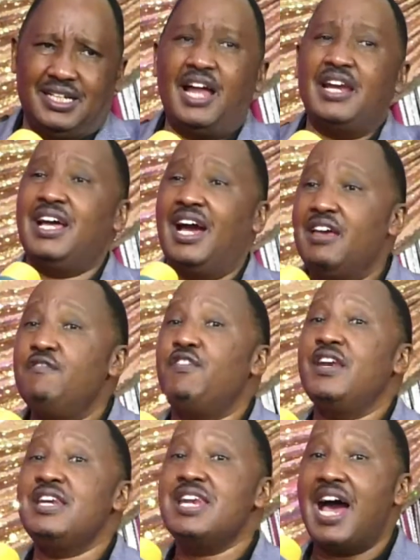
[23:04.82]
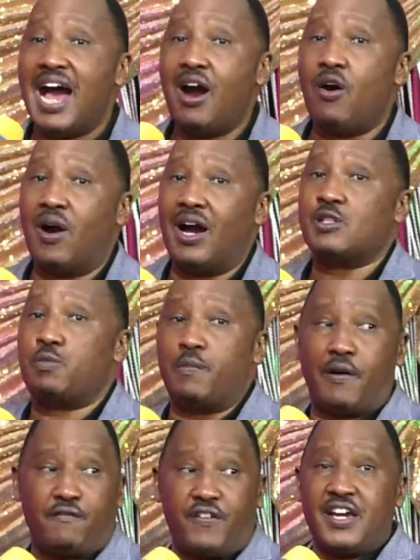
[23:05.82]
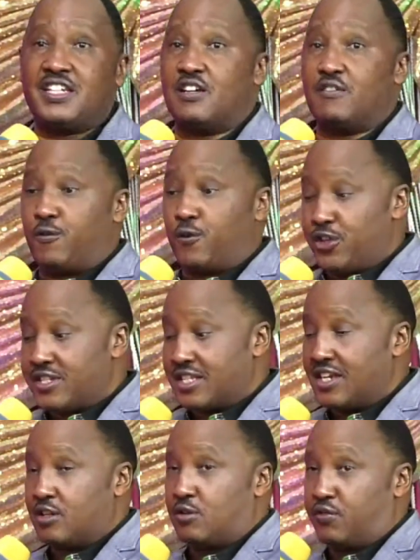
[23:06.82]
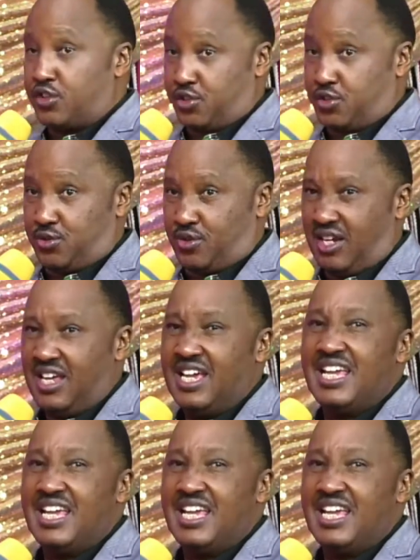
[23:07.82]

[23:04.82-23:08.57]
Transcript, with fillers: And even now, as people are fighting for this gate of a season,